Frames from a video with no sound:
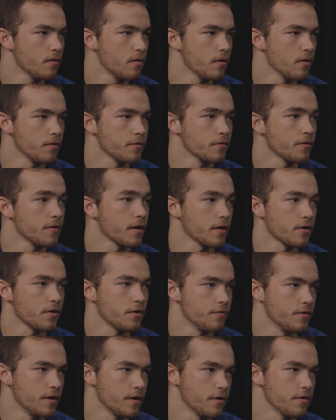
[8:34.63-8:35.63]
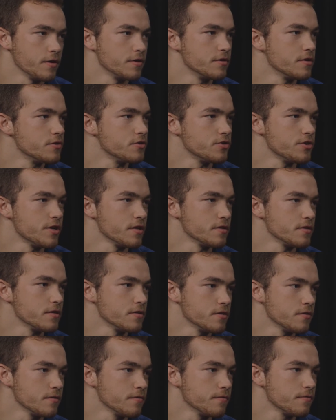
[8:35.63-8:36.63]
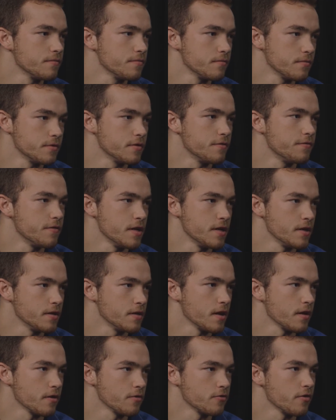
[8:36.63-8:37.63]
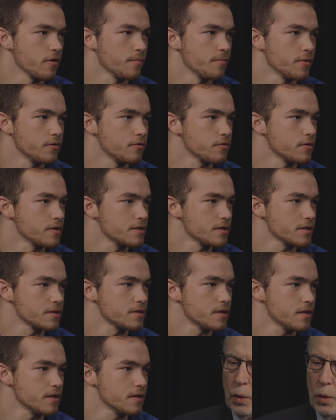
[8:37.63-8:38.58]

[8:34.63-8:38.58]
or that could have increased its chances of defeating Donald Trump in 2016?